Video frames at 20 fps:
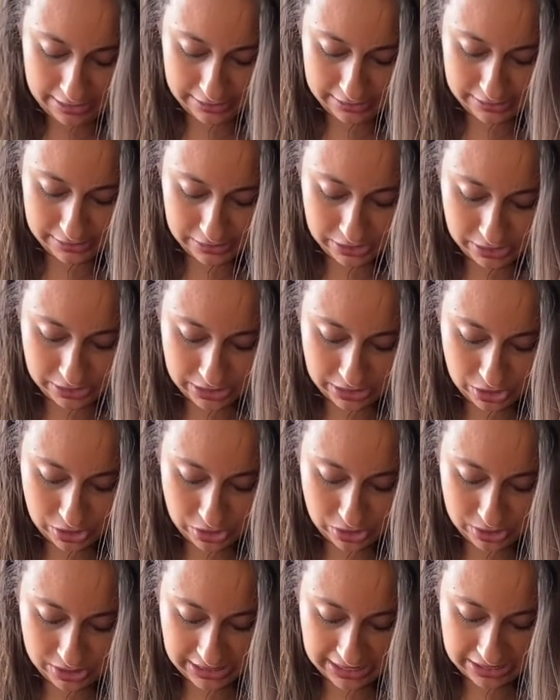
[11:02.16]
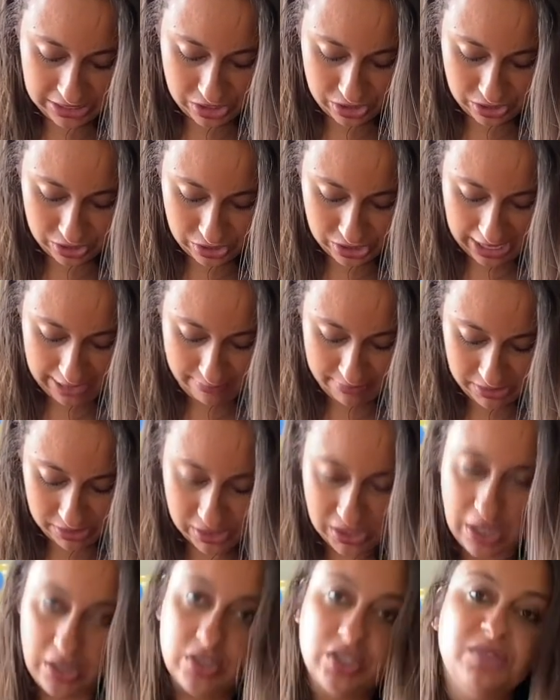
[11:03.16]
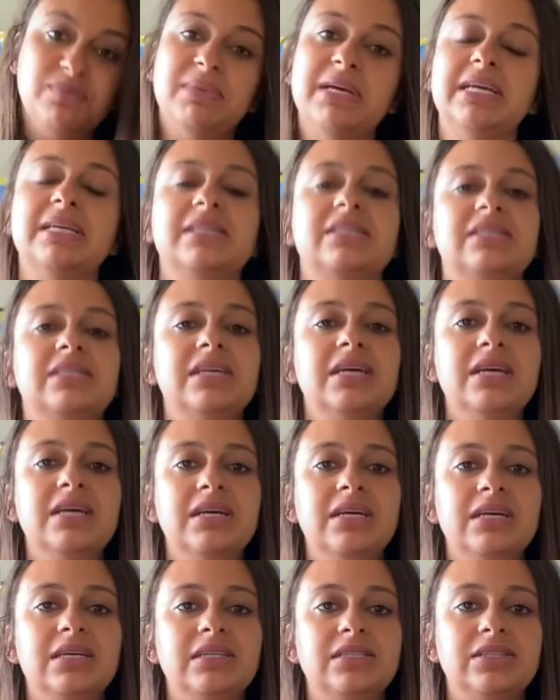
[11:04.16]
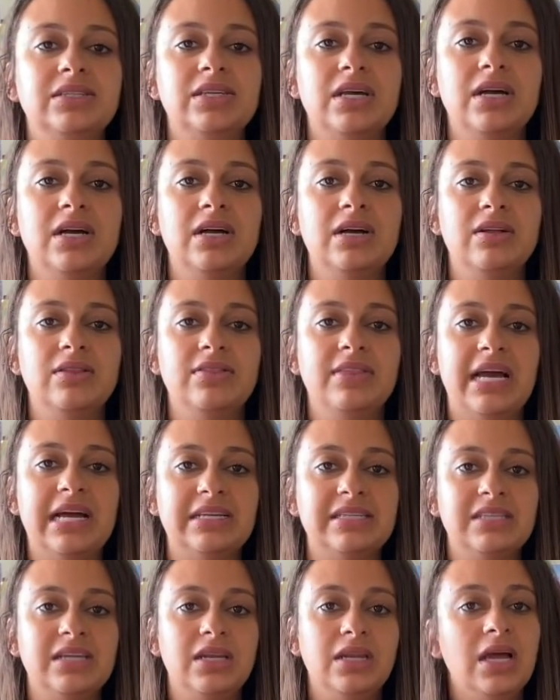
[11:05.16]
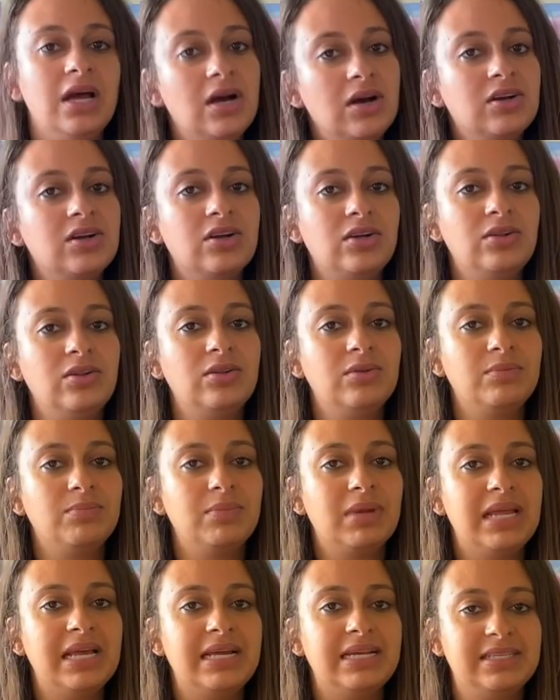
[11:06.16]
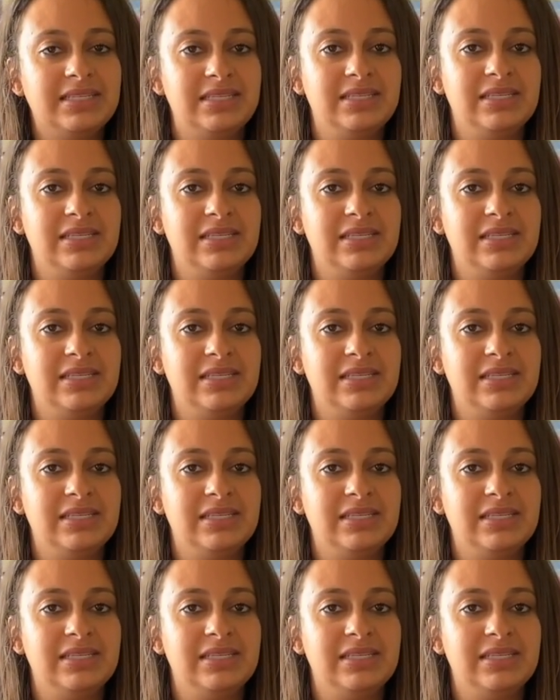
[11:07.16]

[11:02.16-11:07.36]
St Gemma's Hospice. So that's a local place.